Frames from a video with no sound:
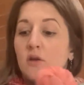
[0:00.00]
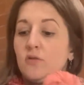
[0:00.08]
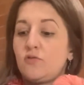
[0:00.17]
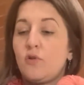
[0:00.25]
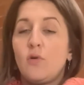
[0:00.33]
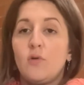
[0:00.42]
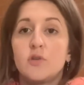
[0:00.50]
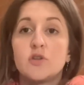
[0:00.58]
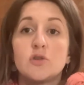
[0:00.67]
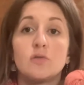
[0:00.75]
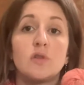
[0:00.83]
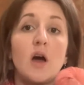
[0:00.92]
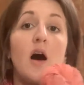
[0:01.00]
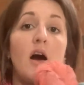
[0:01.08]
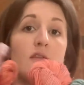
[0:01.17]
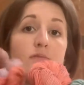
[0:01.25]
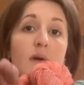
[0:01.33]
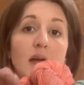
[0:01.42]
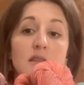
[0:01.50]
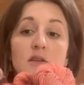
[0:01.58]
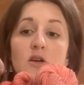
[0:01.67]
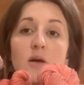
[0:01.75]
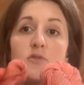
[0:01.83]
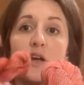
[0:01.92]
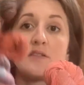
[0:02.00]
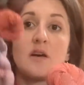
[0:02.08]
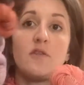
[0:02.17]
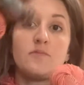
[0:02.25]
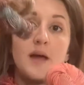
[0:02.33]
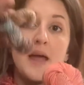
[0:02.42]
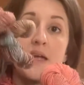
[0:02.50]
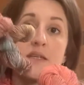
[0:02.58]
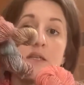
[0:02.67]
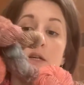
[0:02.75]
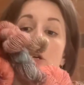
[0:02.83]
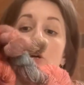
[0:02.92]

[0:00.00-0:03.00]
for the shawl that I've made, the time trades I've made,